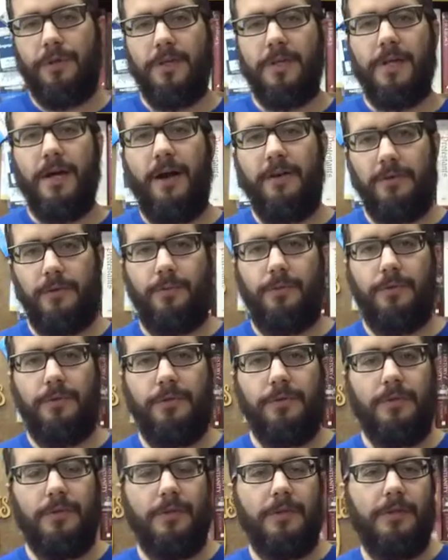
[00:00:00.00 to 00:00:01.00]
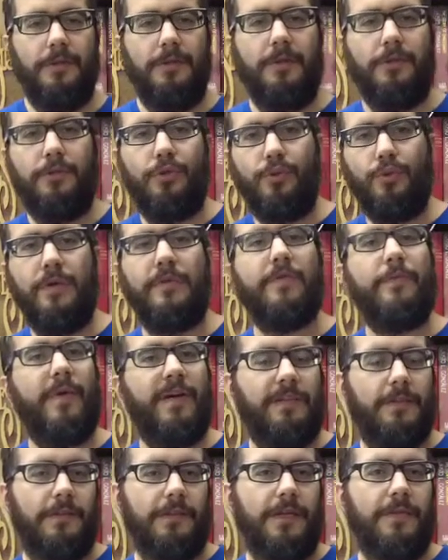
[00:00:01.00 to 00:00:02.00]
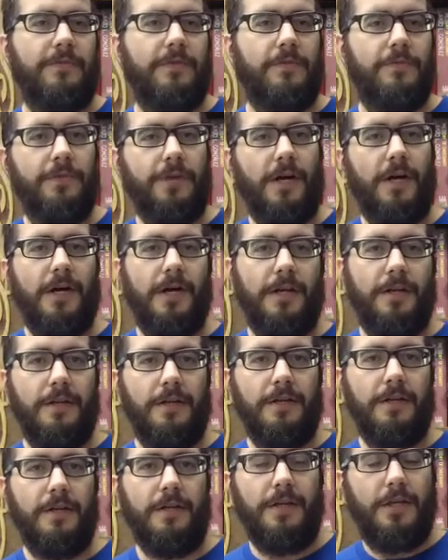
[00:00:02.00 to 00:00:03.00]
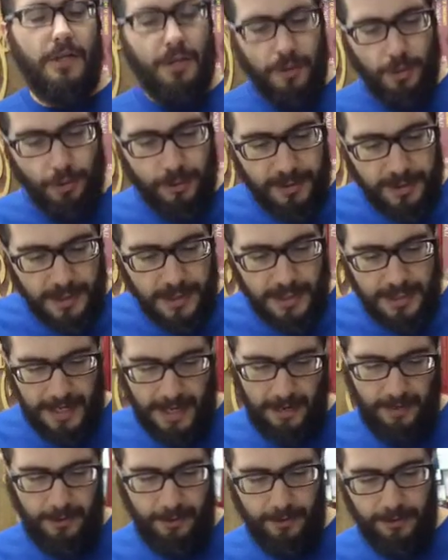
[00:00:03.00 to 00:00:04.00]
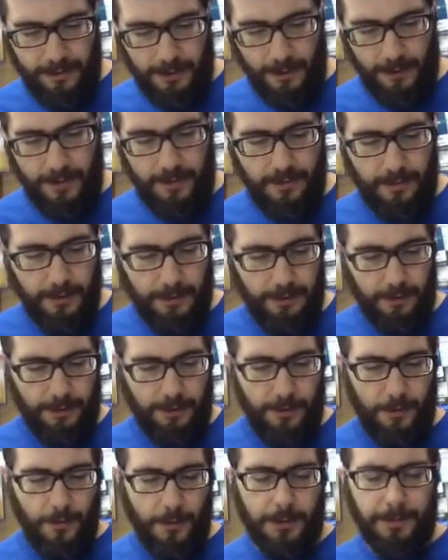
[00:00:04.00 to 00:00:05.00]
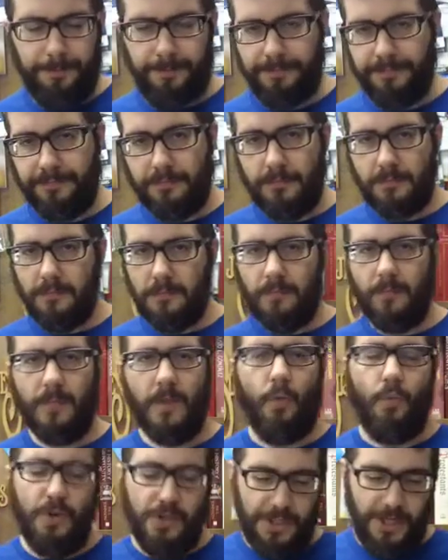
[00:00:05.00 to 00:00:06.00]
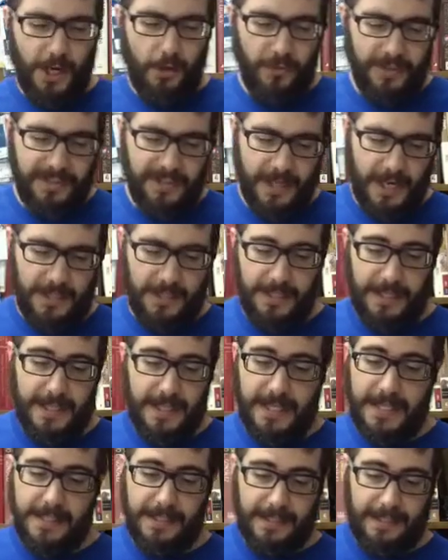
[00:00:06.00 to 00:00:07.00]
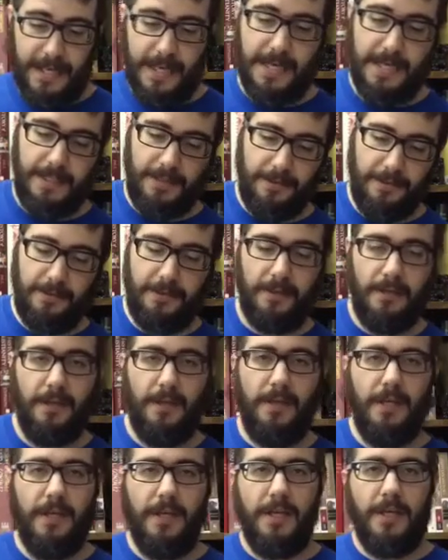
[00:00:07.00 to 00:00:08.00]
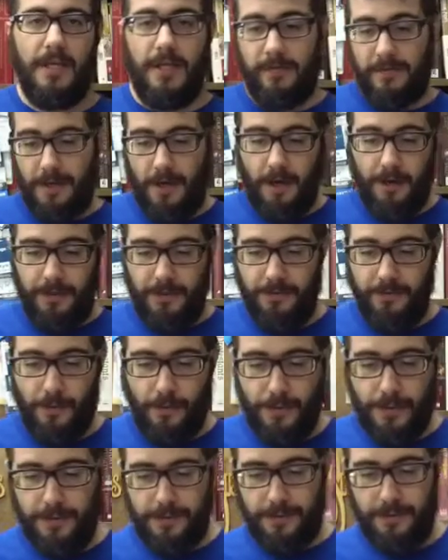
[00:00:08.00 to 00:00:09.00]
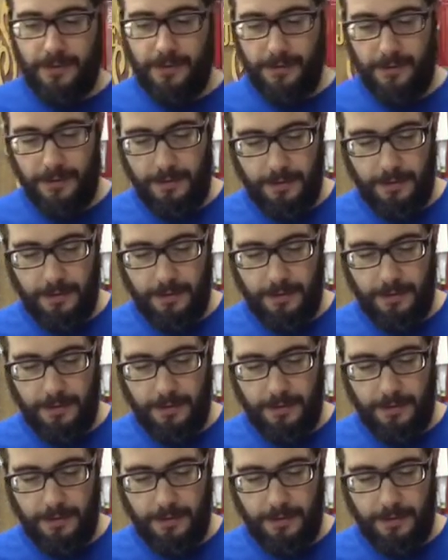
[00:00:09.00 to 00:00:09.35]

of the gospel driven by the love of God. You'll see it down there starting in verse 31. What shall we say to these things? If God is for us,